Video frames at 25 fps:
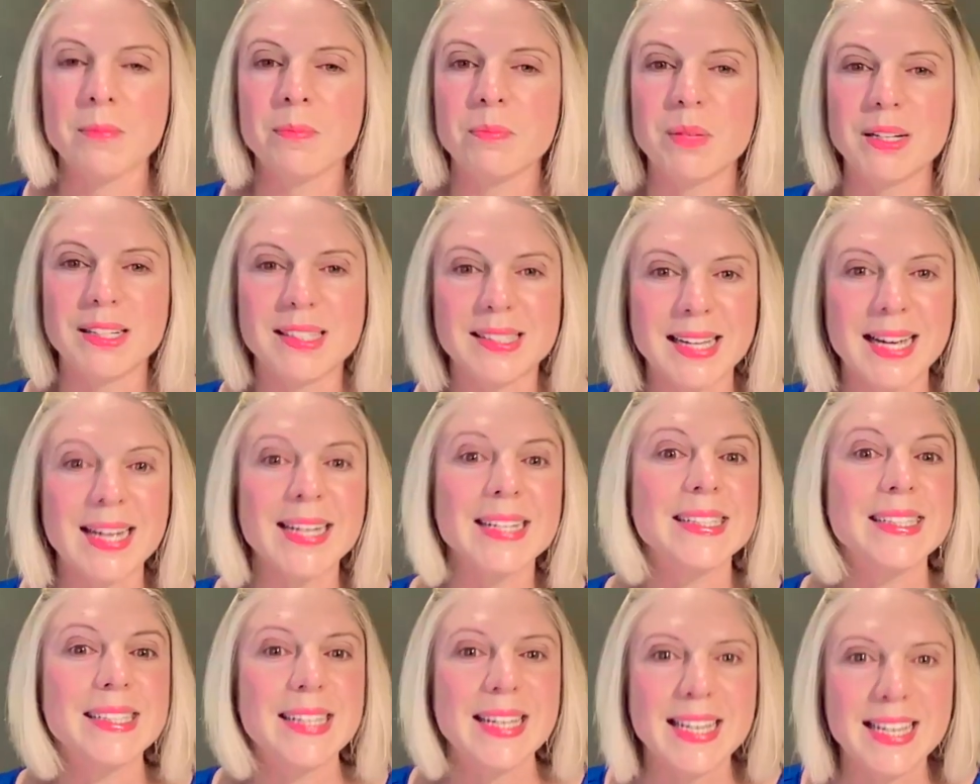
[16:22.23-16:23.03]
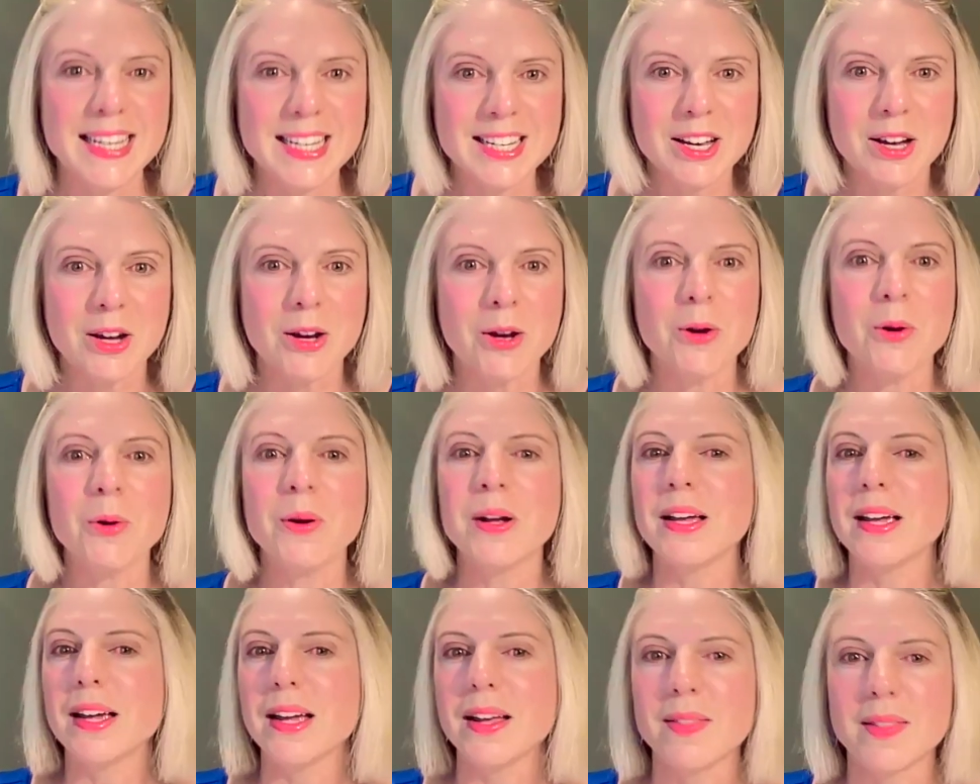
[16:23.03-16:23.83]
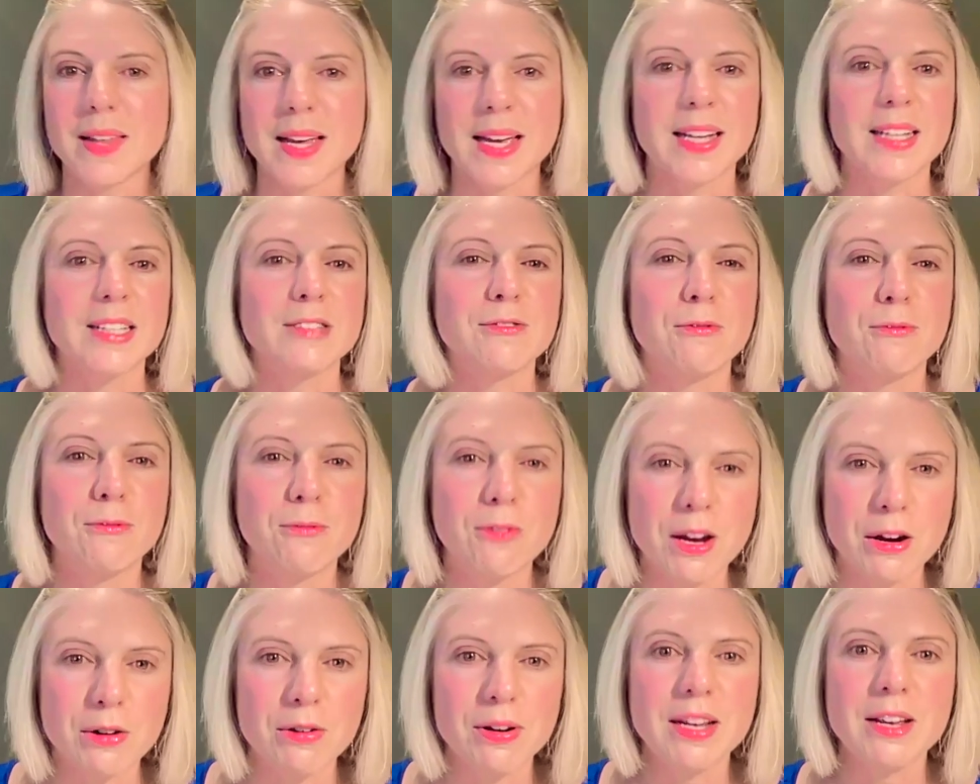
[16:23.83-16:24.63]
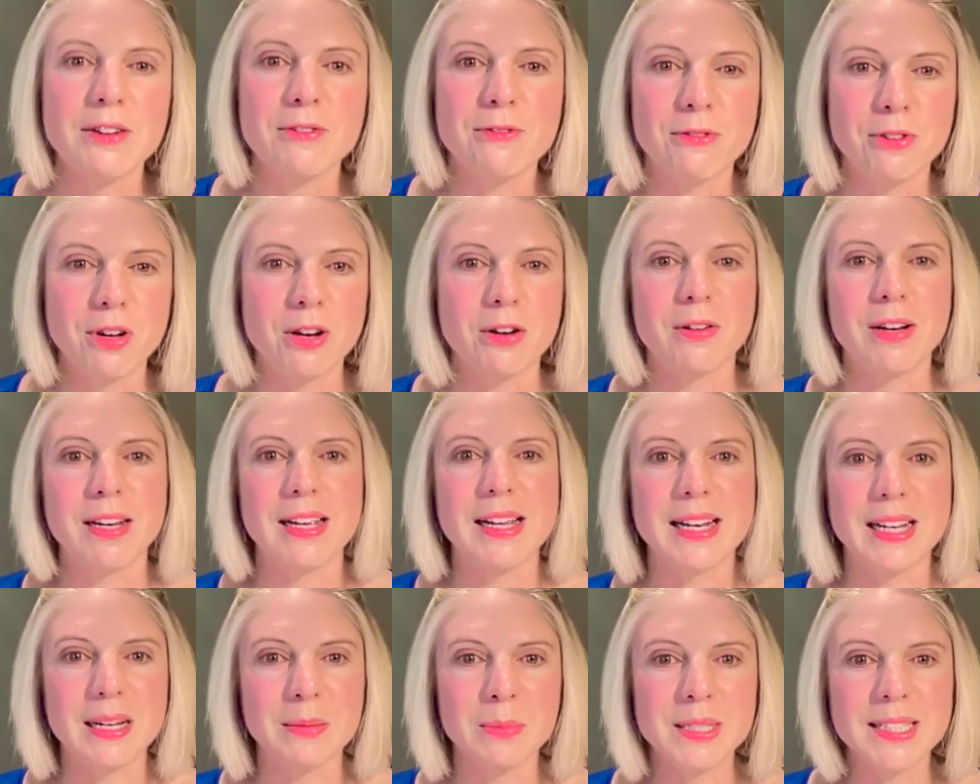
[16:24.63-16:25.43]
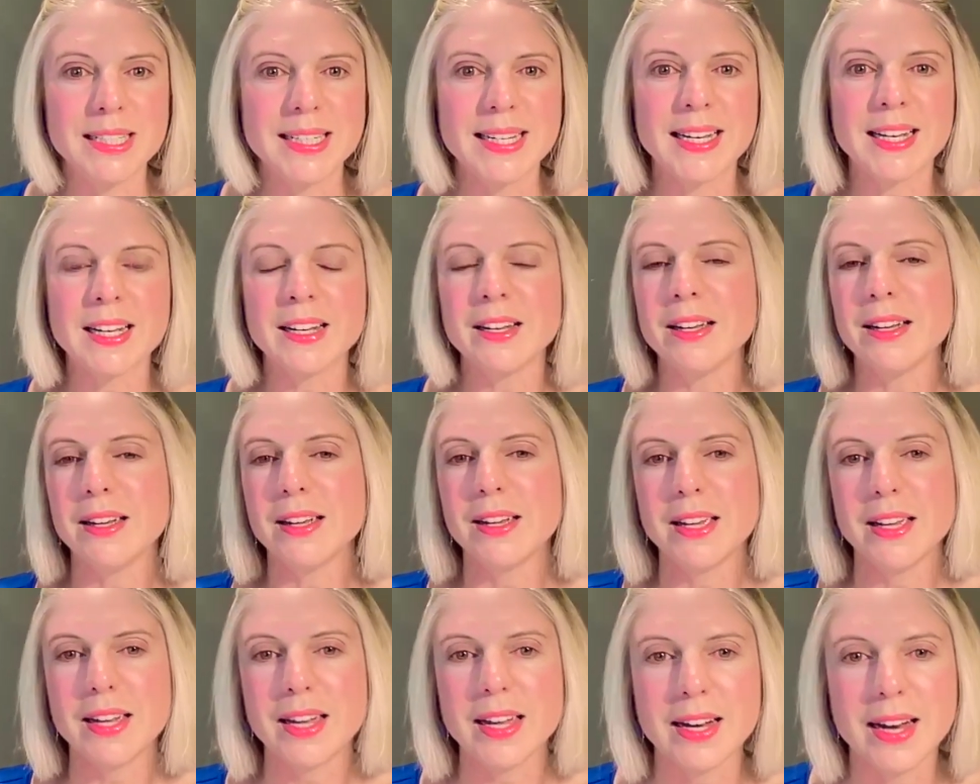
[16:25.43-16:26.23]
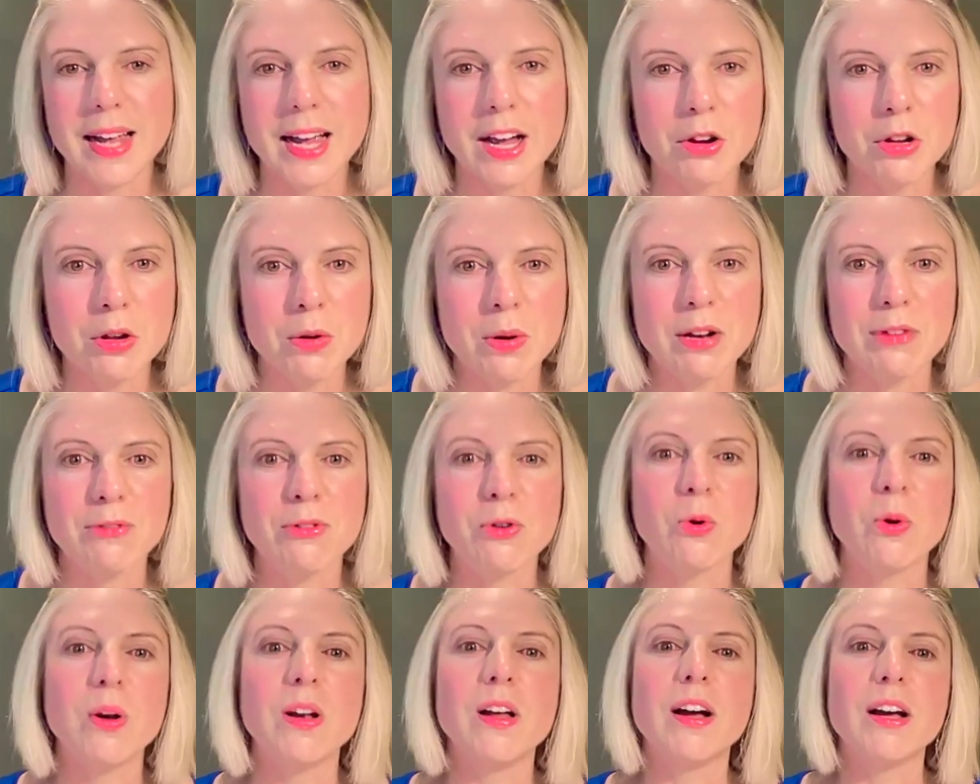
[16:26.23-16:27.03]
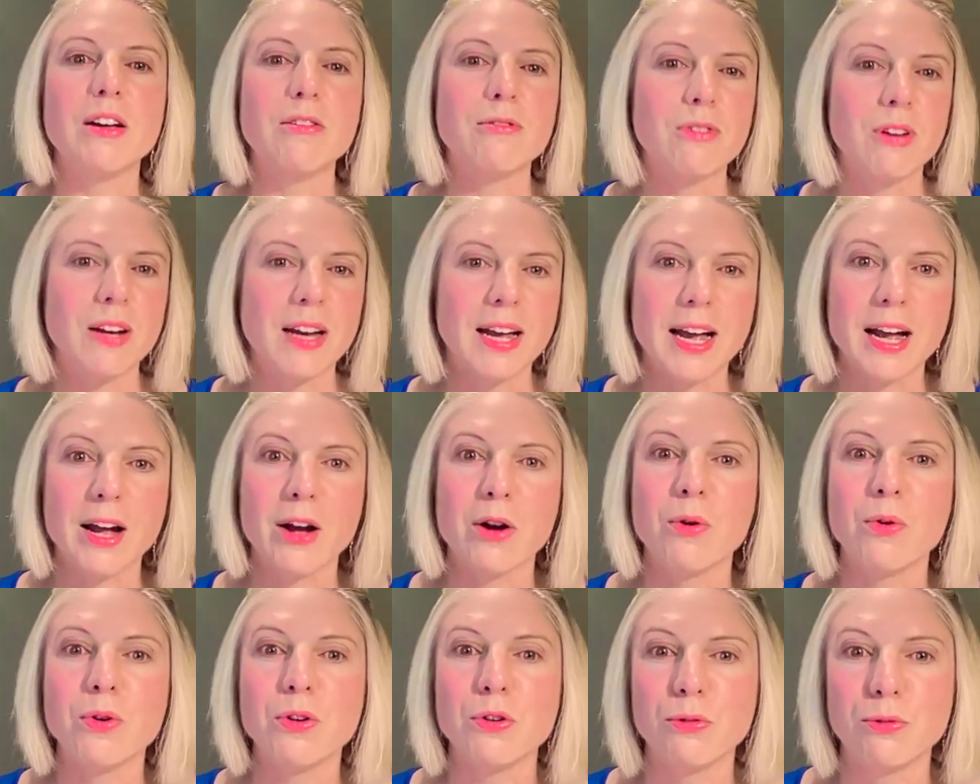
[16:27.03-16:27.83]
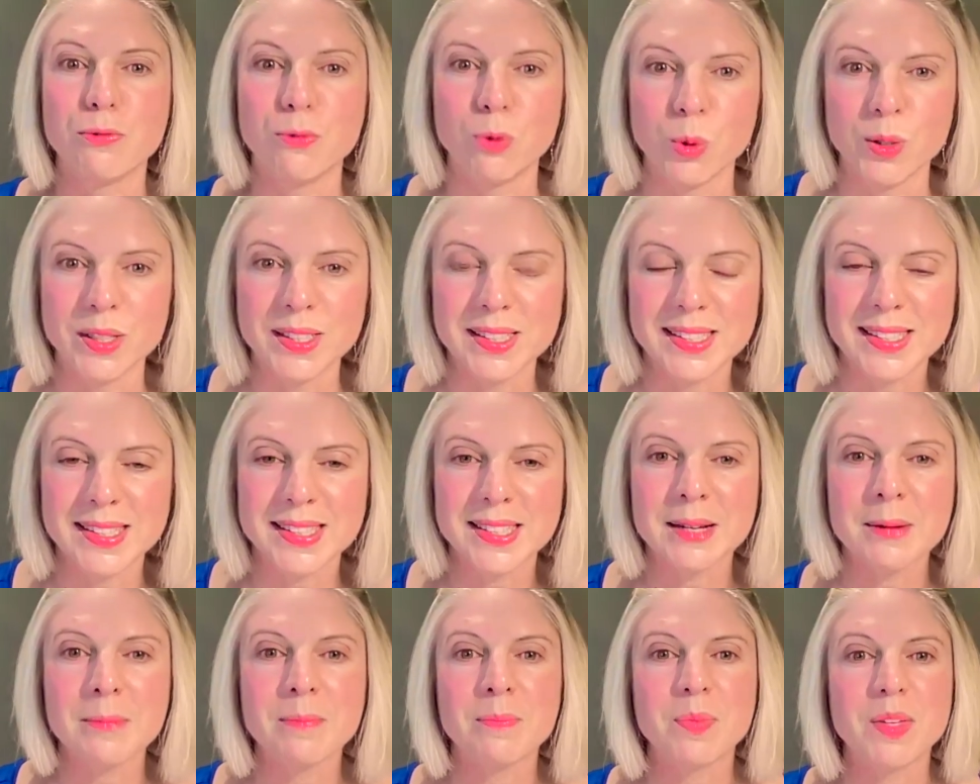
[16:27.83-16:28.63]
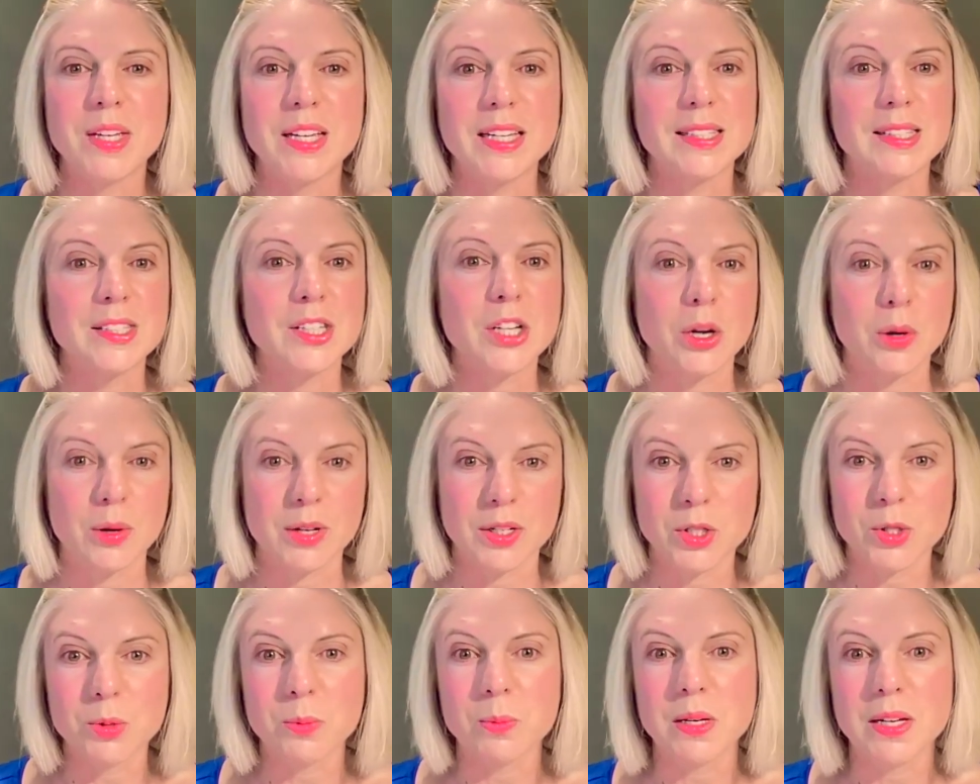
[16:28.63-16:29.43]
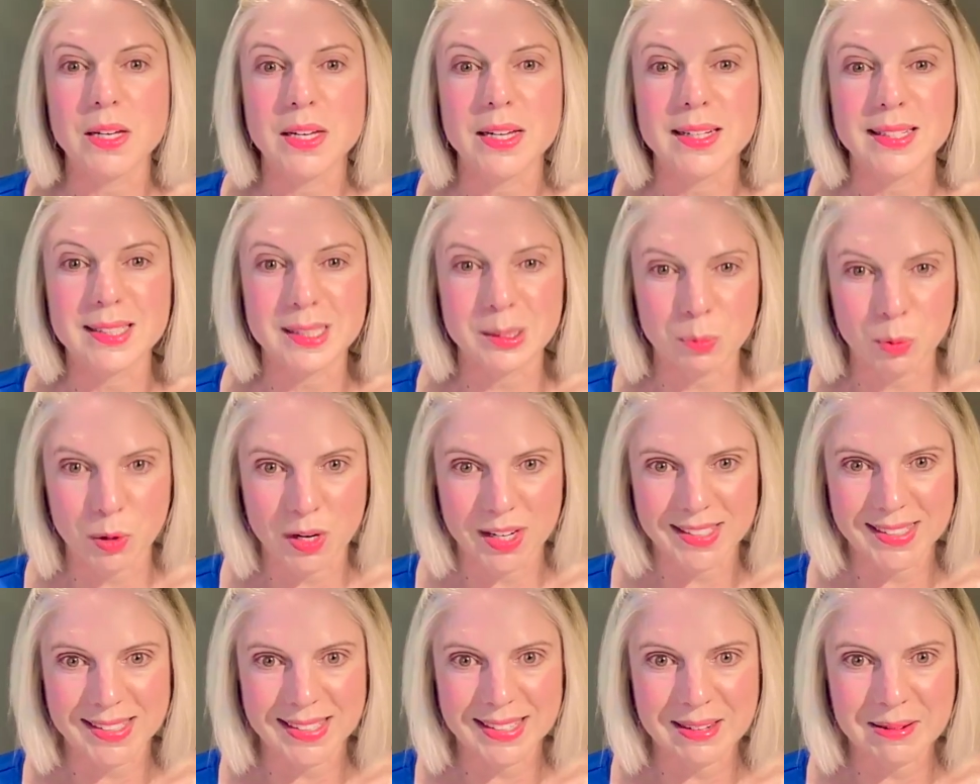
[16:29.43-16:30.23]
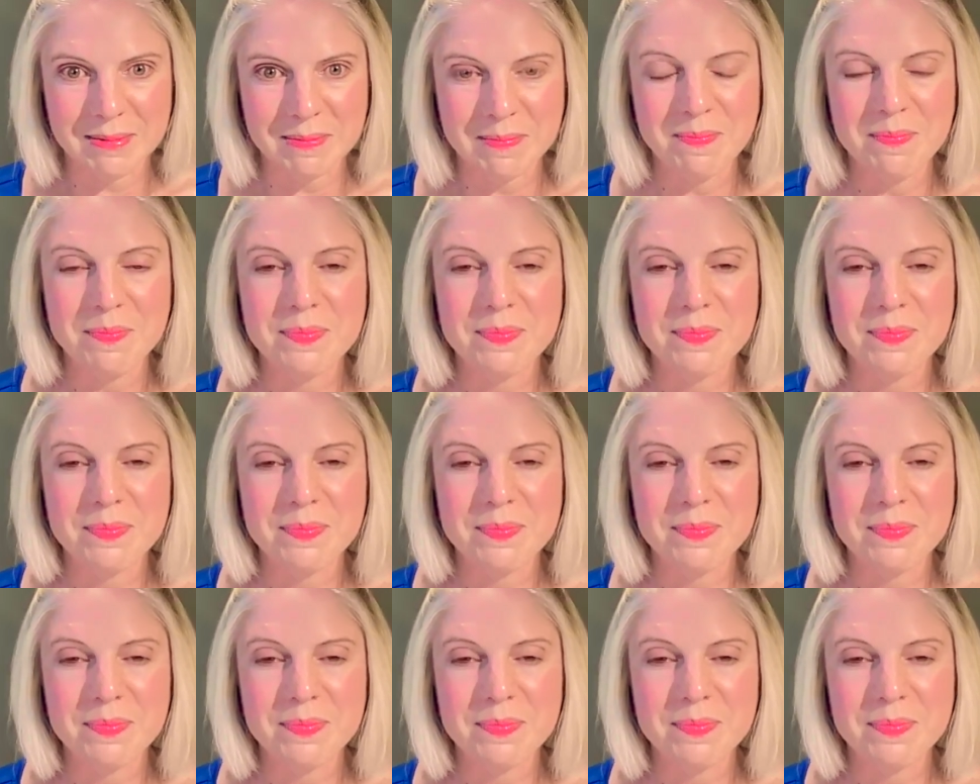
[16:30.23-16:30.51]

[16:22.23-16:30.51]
Because that is ego, and that is very, very limiting in how you live your life and how your voice is going to be expressed.